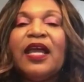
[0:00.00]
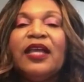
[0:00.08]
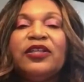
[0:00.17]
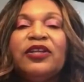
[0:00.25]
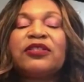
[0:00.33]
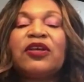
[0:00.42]

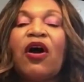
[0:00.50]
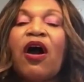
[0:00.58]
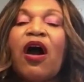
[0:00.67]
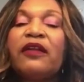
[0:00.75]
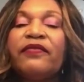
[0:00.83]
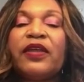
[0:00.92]
You know, so
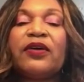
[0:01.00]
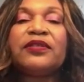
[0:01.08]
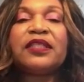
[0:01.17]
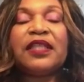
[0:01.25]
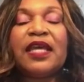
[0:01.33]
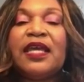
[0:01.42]
all of those
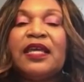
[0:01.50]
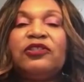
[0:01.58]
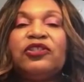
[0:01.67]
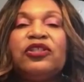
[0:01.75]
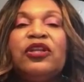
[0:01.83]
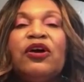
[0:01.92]

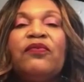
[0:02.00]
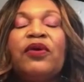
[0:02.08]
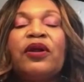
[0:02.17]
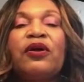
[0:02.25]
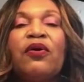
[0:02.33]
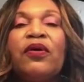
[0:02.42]
things, you know,
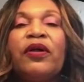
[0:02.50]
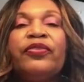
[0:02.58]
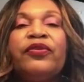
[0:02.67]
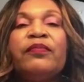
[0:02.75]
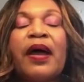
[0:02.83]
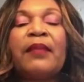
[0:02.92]
were going
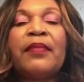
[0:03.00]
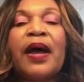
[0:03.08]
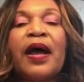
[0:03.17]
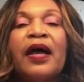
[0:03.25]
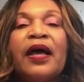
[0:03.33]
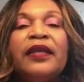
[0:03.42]
through my
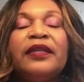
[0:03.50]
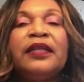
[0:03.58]
mind.